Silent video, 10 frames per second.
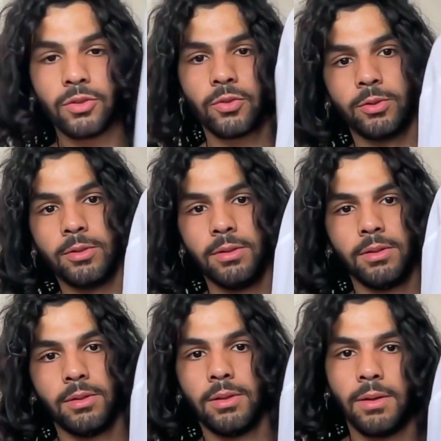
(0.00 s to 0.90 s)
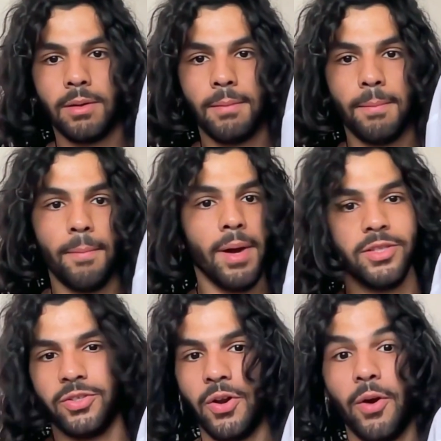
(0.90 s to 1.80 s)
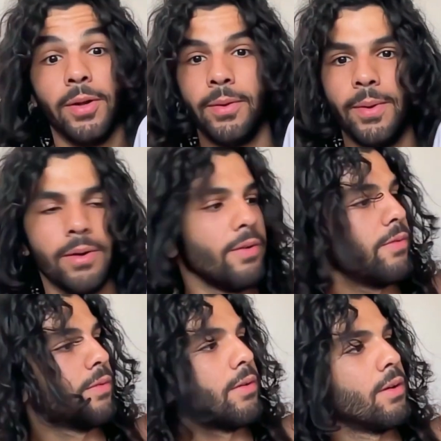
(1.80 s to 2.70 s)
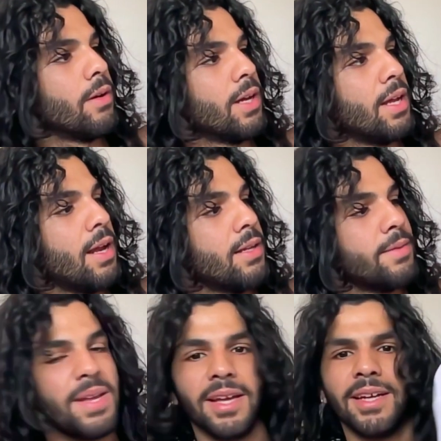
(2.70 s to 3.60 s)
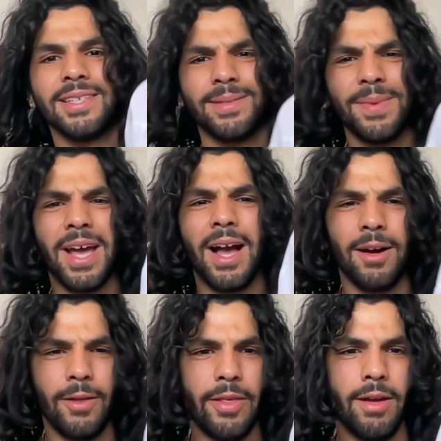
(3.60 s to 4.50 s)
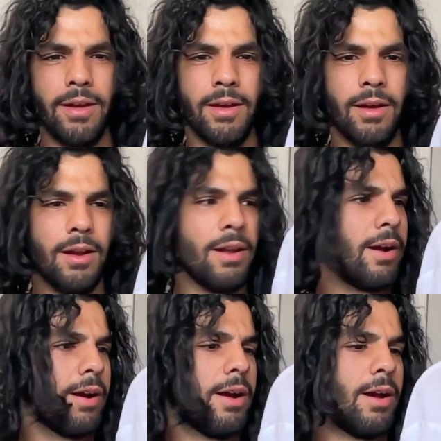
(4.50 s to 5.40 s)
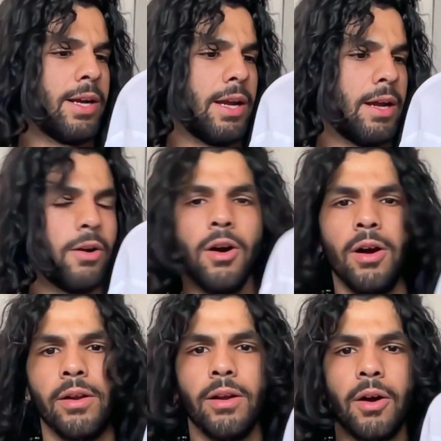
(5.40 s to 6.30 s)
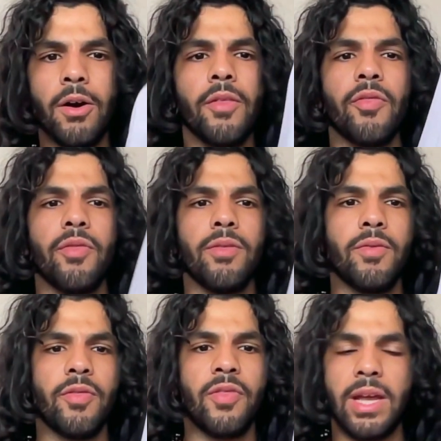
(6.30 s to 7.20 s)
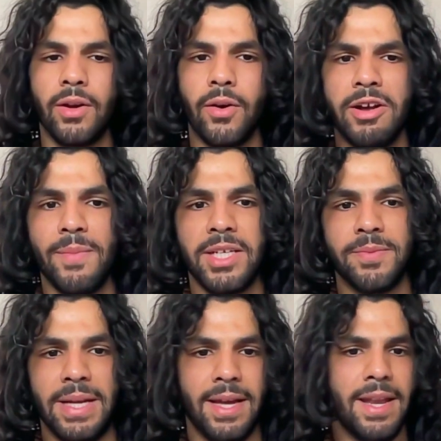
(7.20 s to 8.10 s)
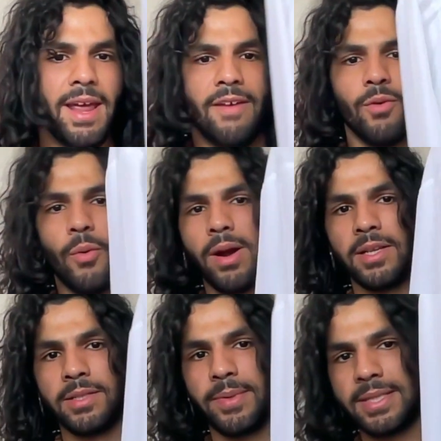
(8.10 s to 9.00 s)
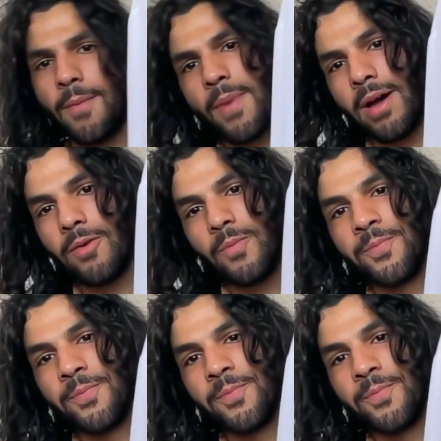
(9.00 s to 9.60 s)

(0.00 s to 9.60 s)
cool, but I just don't know what to wear it with. And it's a bit out there. Like I can't think or imagine my dad ever wearing this, but somehow